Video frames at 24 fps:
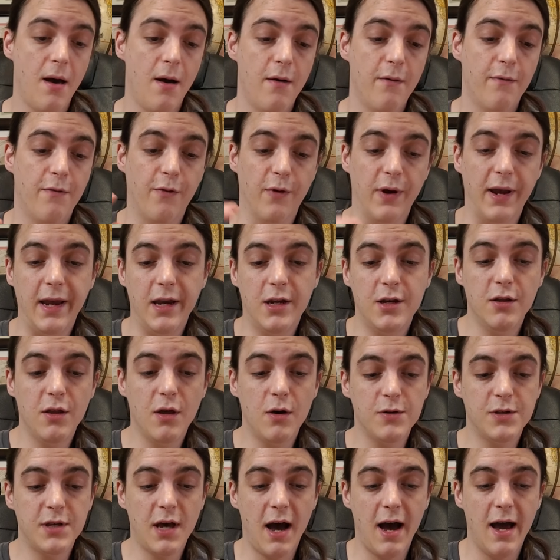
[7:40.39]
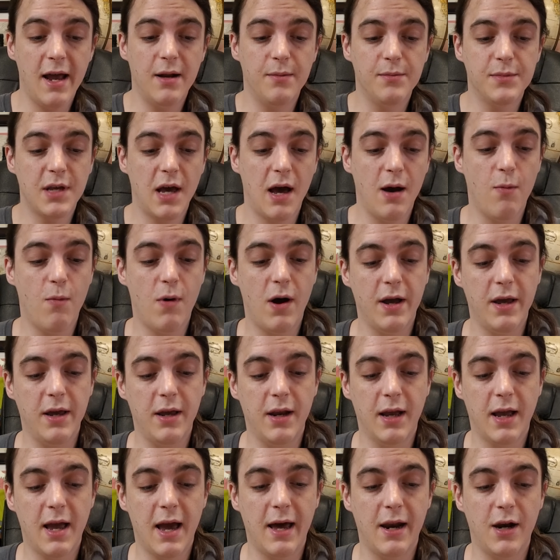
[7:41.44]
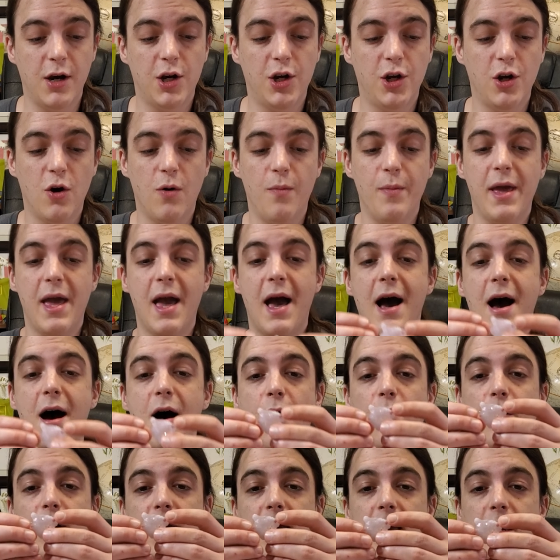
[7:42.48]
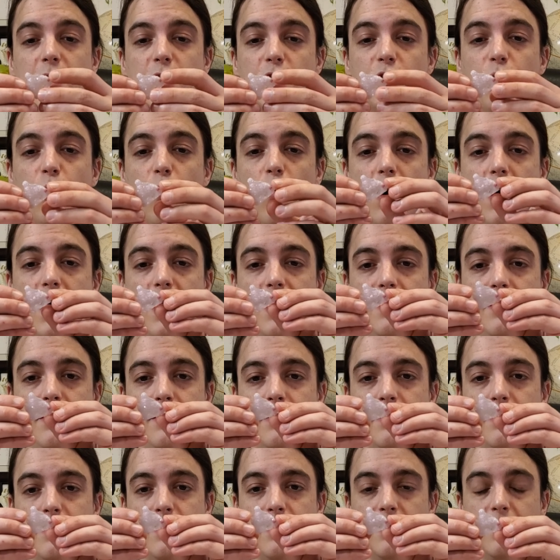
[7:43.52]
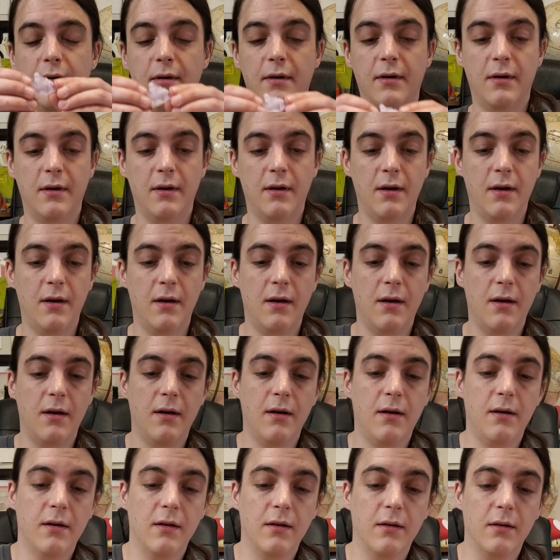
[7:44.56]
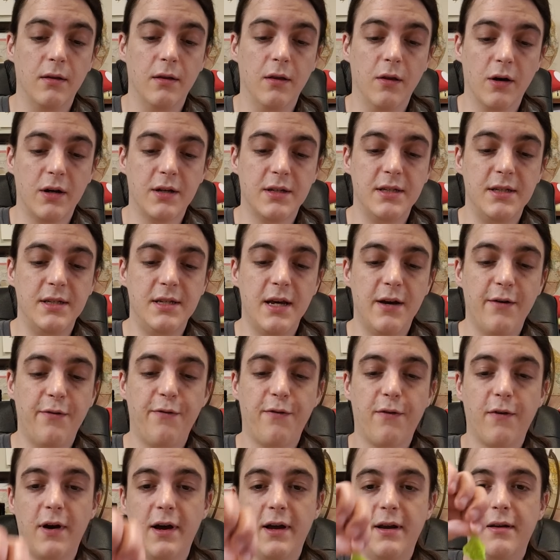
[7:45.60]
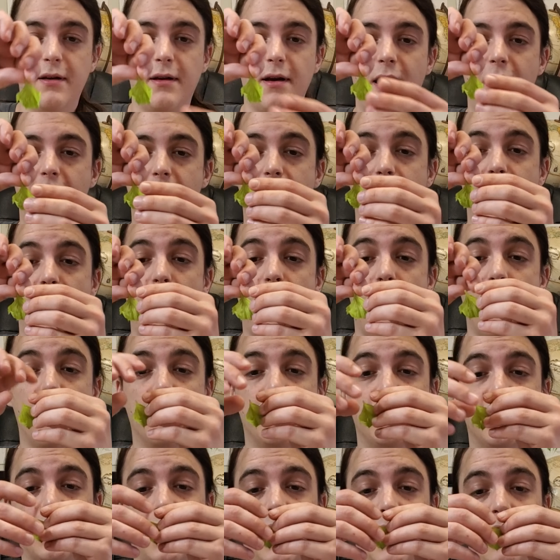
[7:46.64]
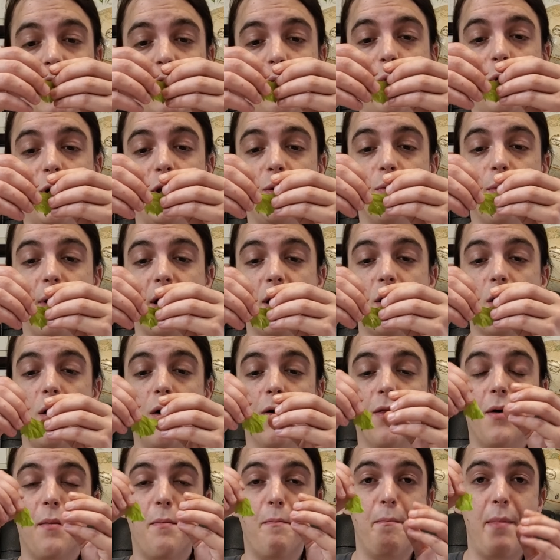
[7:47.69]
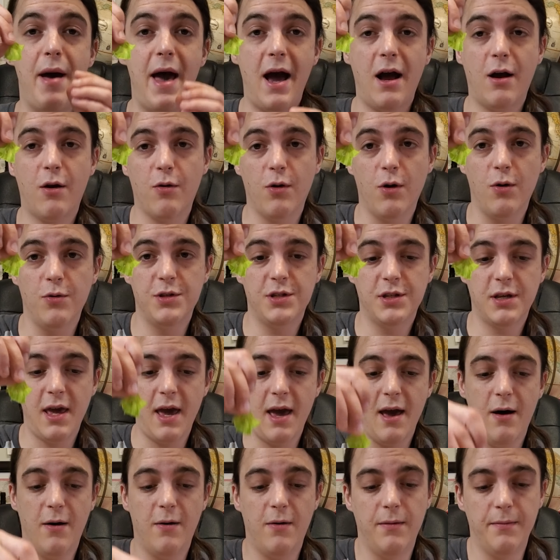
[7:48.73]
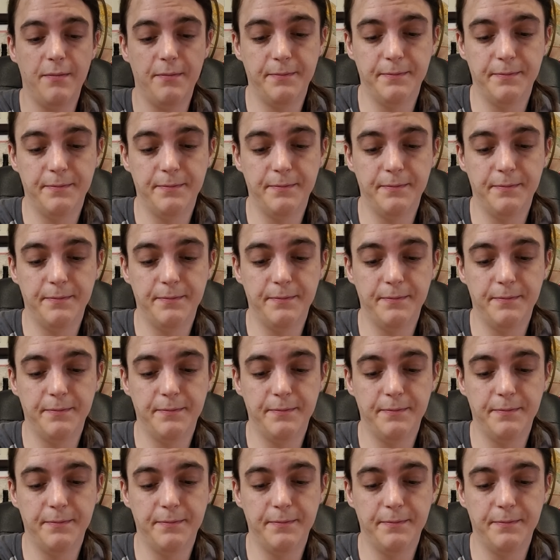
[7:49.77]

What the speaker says: For each of those items, I want you to kind of show me how each one looks different on our scale, what you might call the macro scale.